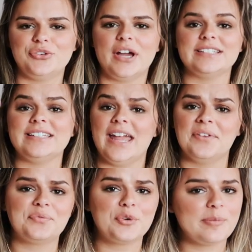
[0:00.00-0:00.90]
You guys
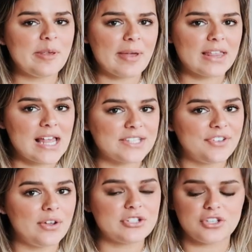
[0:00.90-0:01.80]
came for me in my last
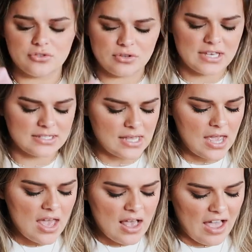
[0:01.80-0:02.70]
video. I showed you this.
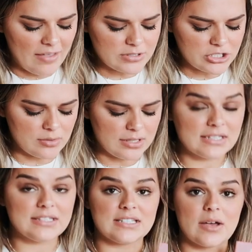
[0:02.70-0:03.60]
I've been doing
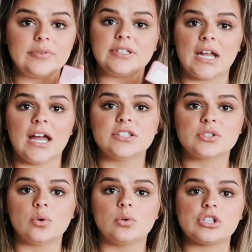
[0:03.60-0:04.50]
this since I was in high
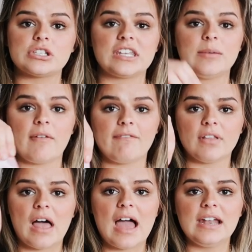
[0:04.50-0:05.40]
school just to keep it
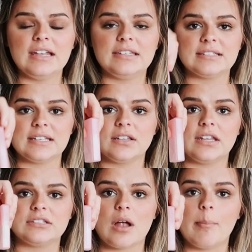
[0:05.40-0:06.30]
flat. It doesn't,
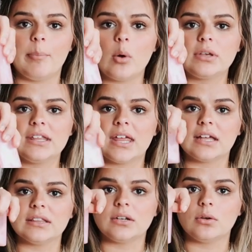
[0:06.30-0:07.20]
it's not bulky like
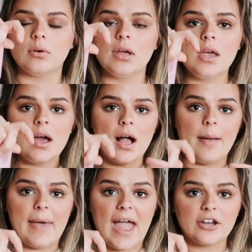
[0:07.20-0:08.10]
a little
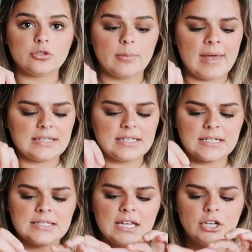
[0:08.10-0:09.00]
um, actual medicine
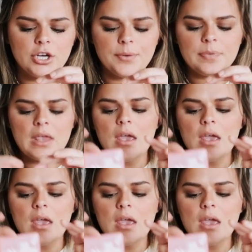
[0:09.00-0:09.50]
container.